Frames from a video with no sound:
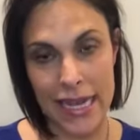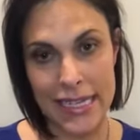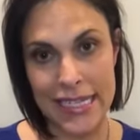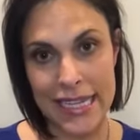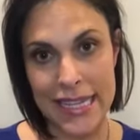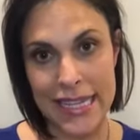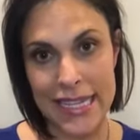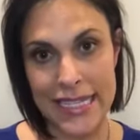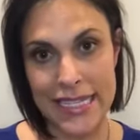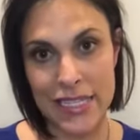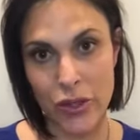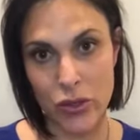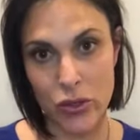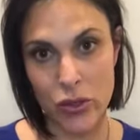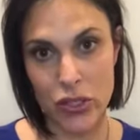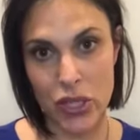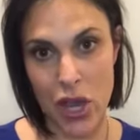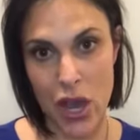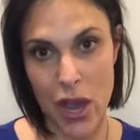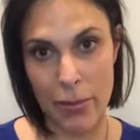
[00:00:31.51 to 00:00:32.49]
I did the
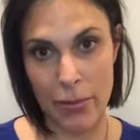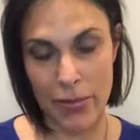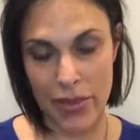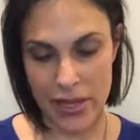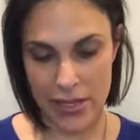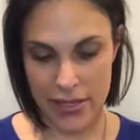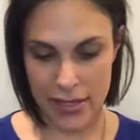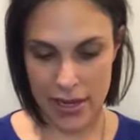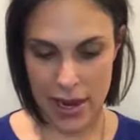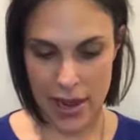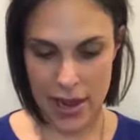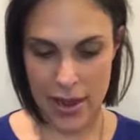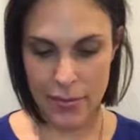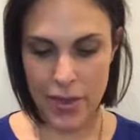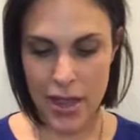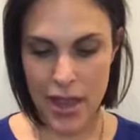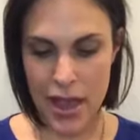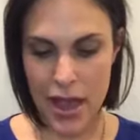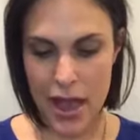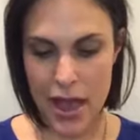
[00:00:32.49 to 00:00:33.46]
silk top this
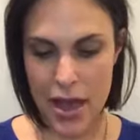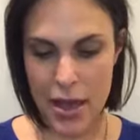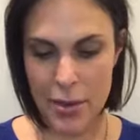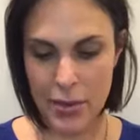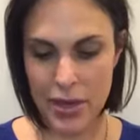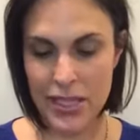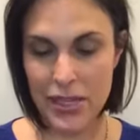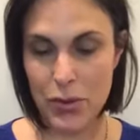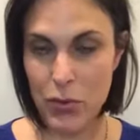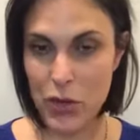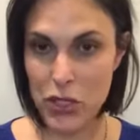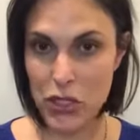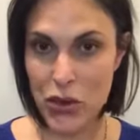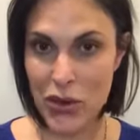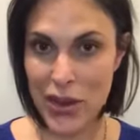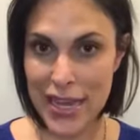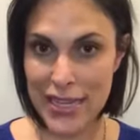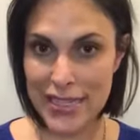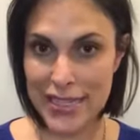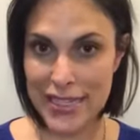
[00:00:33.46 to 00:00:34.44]
time because I want to show
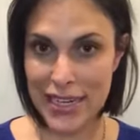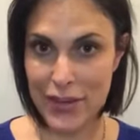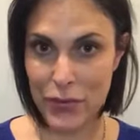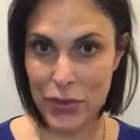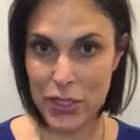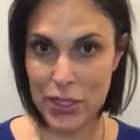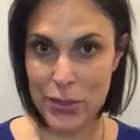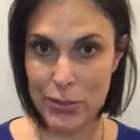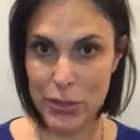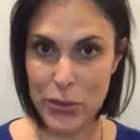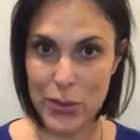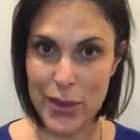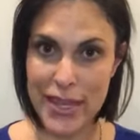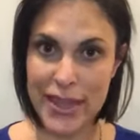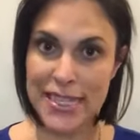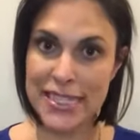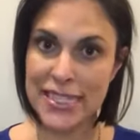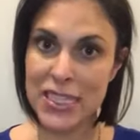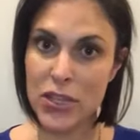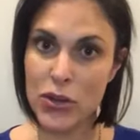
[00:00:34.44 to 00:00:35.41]
you guys the difference
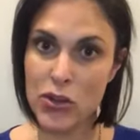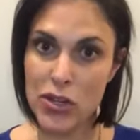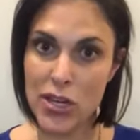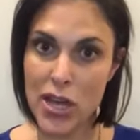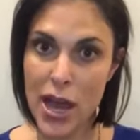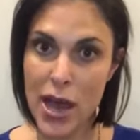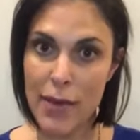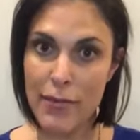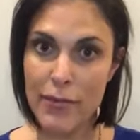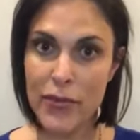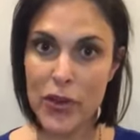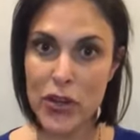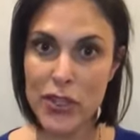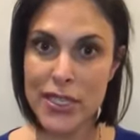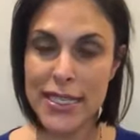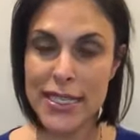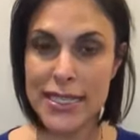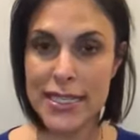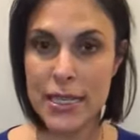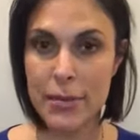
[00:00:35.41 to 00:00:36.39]
between the silk top
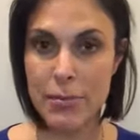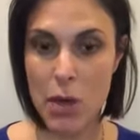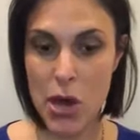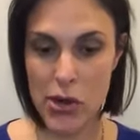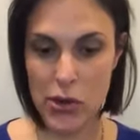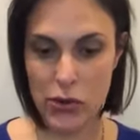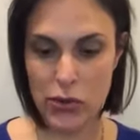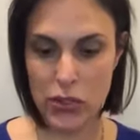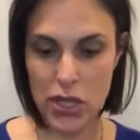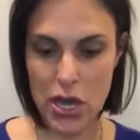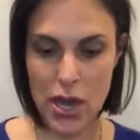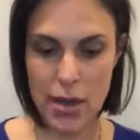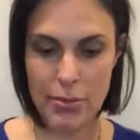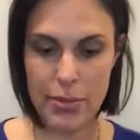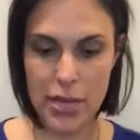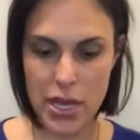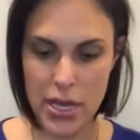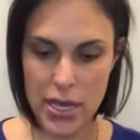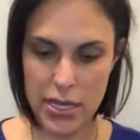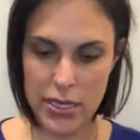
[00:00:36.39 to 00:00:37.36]
versus the mono top.